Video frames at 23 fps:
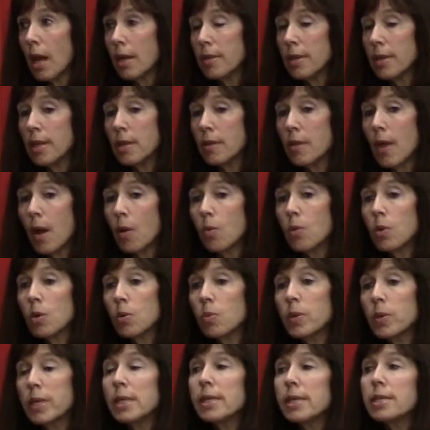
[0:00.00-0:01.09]
I think that we're
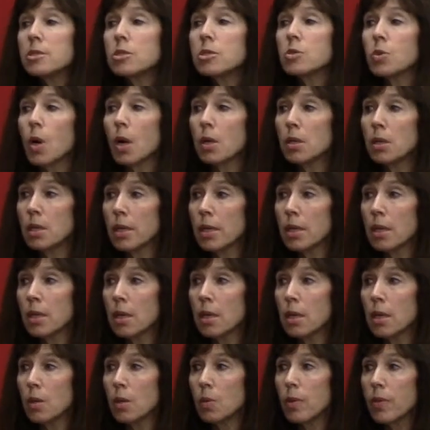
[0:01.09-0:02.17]
really struggling
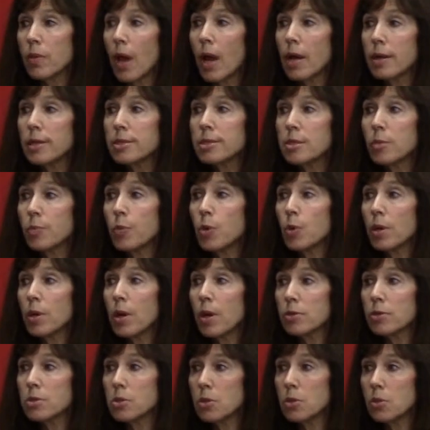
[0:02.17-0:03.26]
with how to support
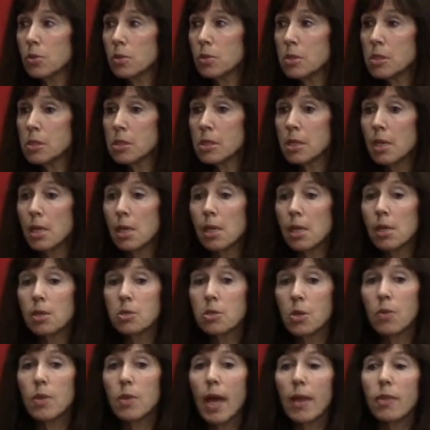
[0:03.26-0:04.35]
our students
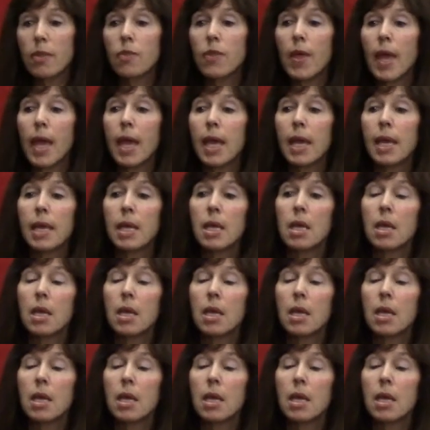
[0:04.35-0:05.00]
so that they